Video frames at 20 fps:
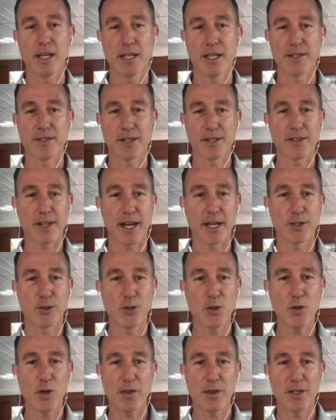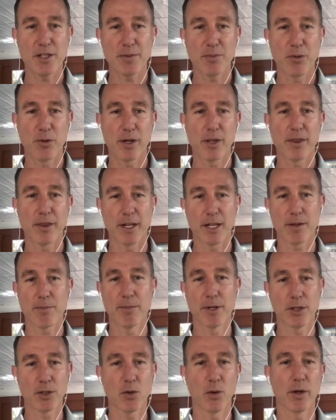He says, I do at this point think
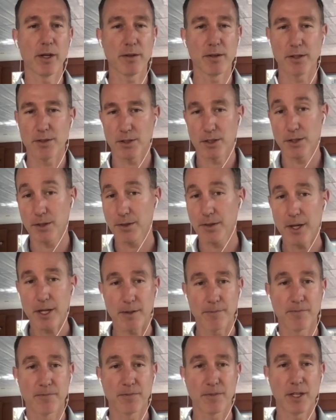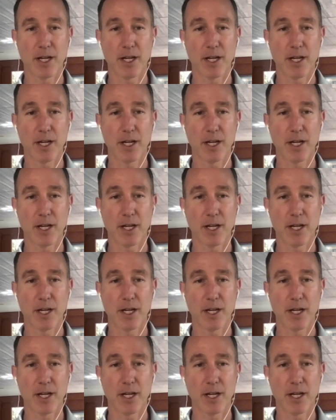Bitcoin is a good thing.